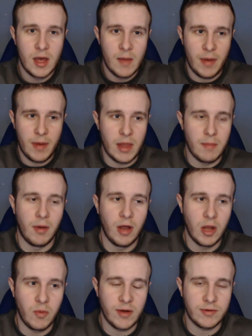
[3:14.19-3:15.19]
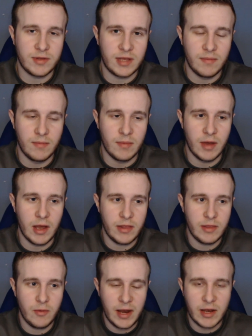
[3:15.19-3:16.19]
But the Motherwell team,
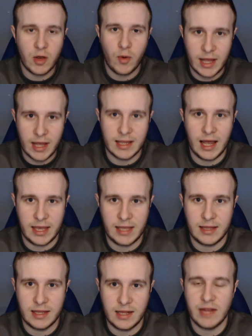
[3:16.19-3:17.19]
they went quite attacking today.